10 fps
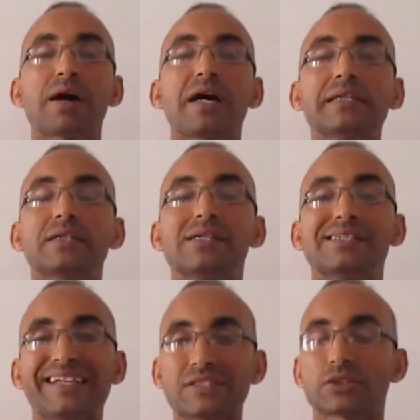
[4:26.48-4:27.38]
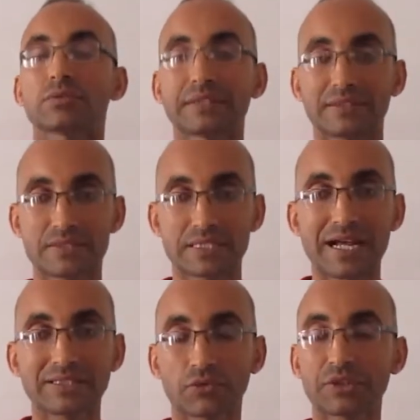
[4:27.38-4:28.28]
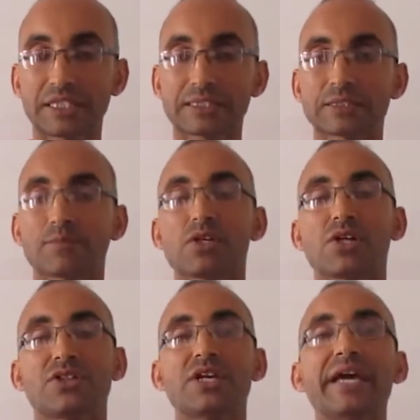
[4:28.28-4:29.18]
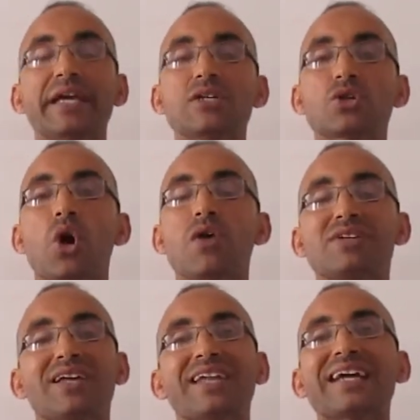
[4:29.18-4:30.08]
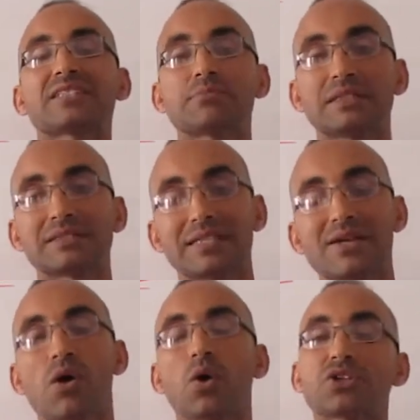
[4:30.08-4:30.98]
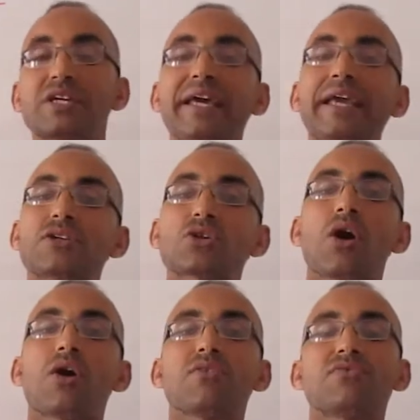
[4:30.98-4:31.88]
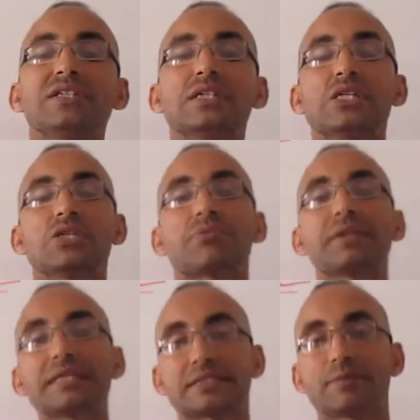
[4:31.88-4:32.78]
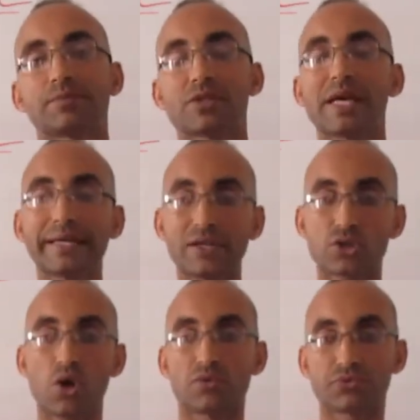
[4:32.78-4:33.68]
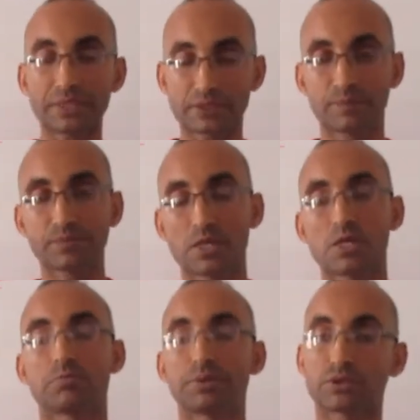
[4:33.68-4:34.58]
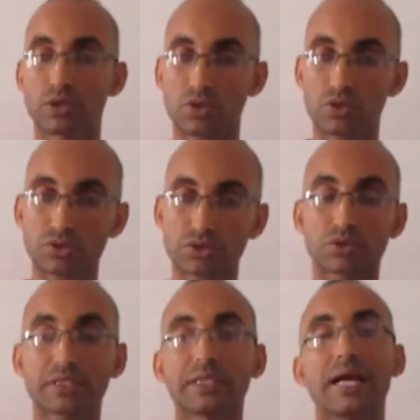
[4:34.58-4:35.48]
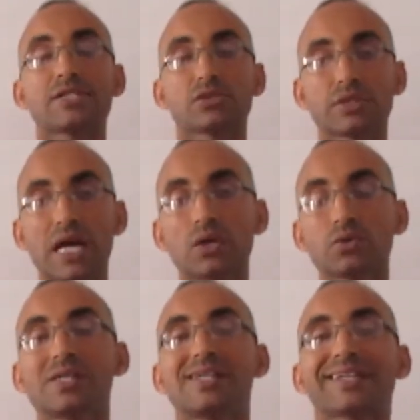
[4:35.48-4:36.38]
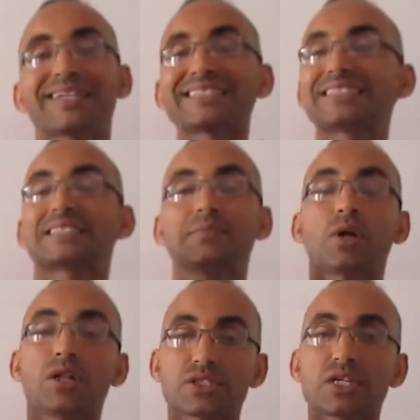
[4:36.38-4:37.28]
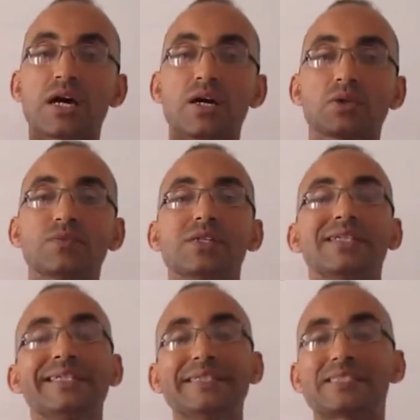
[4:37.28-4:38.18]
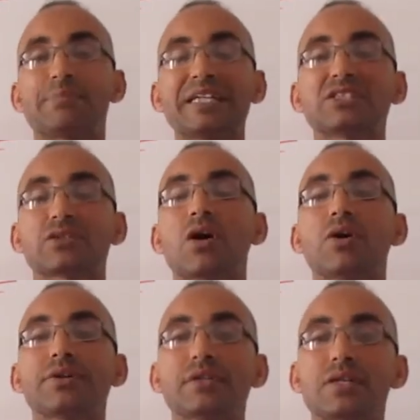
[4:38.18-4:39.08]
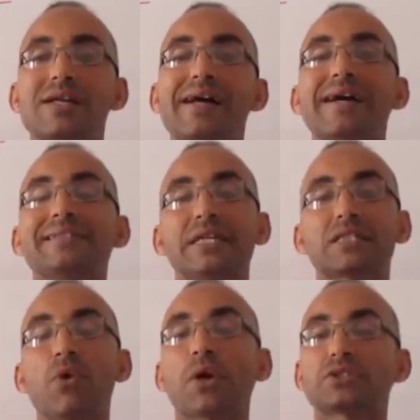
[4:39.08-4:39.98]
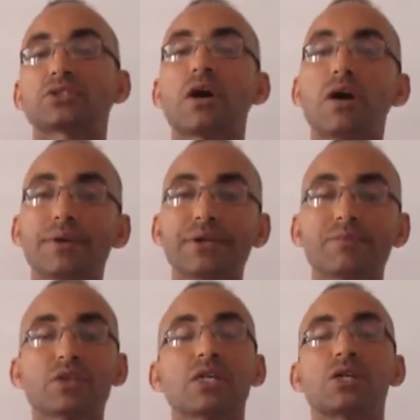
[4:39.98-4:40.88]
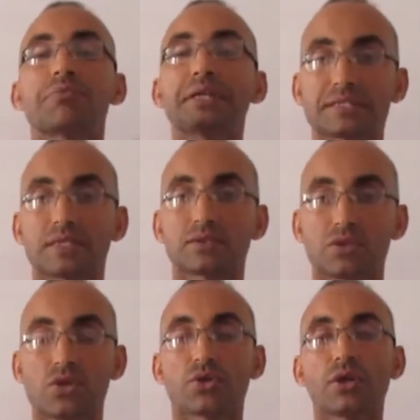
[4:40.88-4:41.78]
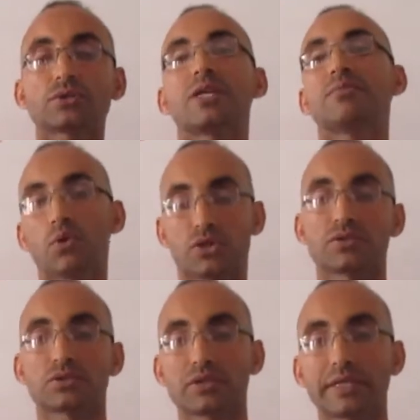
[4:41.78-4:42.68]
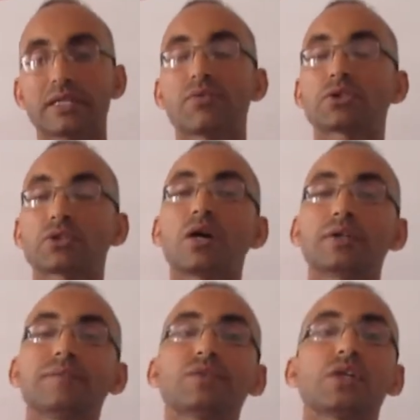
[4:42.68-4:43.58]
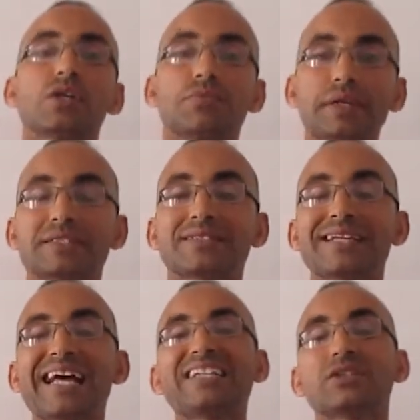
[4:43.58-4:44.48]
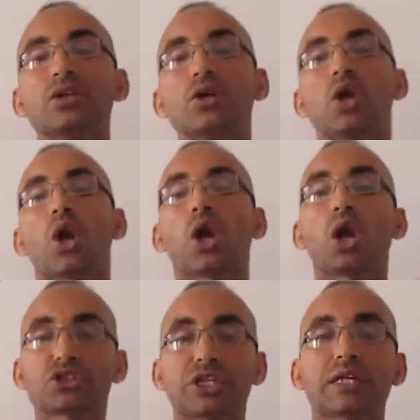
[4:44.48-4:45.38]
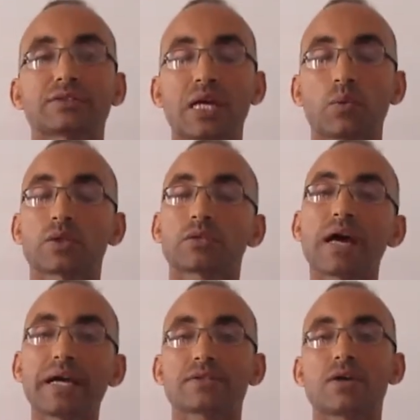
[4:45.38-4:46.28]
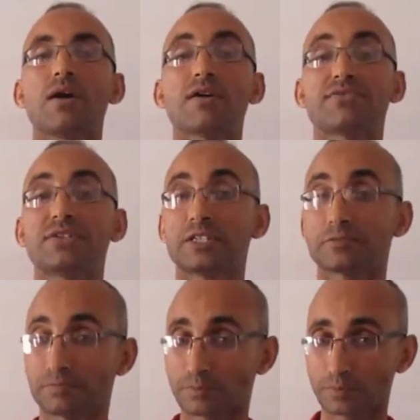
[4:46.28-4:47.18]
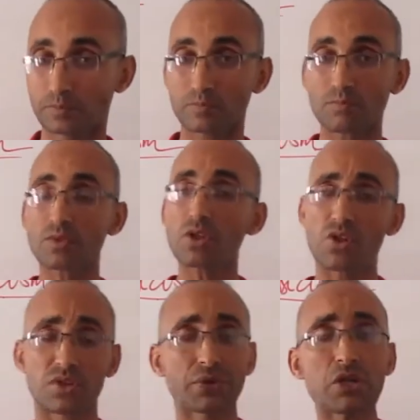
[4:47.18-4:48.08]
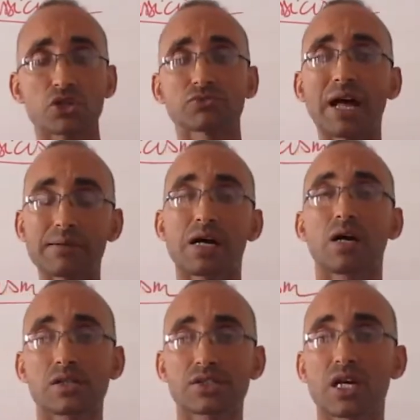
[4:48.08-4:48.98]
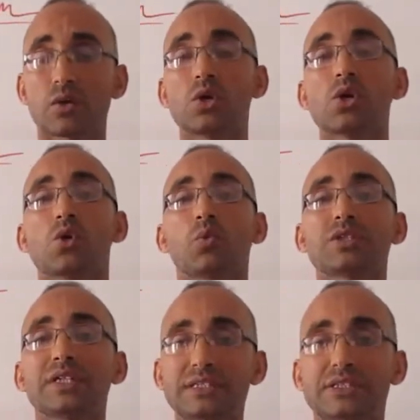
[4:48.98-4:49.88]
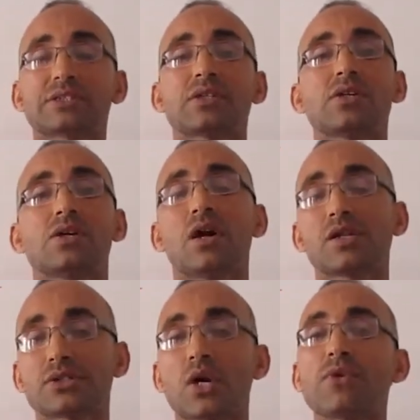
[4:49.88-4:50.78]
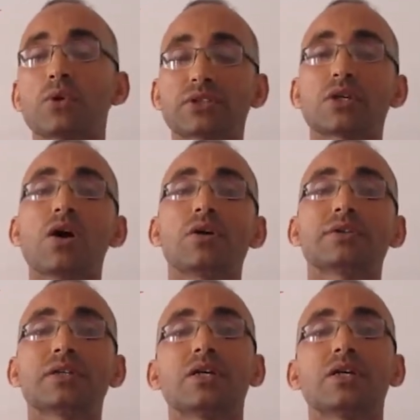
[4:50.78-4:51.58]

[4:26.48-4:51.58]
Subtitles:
by historians and critics the age of enlightenment, or the age of reason. The age of reason, because as you know, classicism also is based on and it focuses on reason, not emotions. It focuses on reason and logic. So with the rise of the French drama, also with its also focus on